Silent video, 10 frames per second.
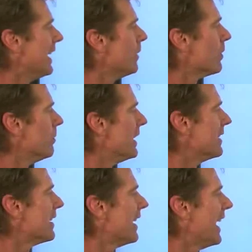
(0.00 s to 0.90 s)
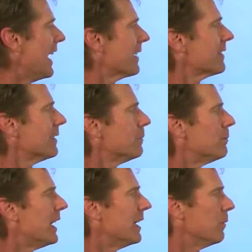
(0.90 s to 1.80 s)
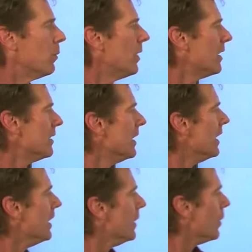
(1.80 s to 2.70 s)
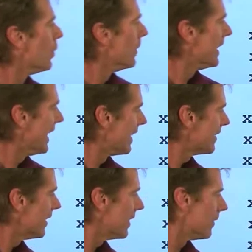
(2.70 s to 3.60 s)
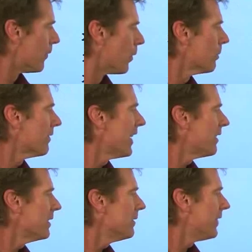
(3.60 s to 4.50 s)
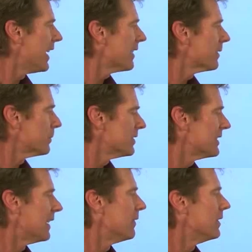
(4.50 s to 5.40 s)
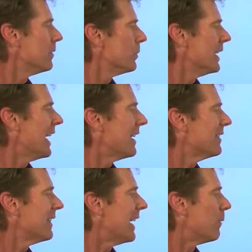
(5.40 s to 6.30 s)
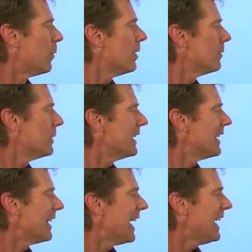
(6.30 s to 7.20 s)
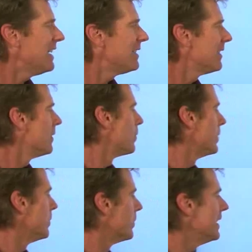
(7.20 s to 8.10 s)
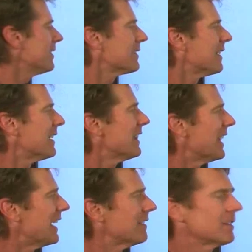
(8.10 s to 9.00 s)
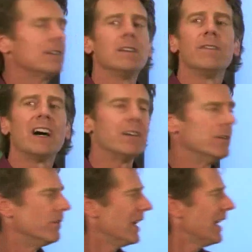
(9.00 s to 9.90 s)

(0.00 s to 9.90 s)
increment x by one, we get the former value of x was seven. We add to that one, we get eight. We reassign that to the value of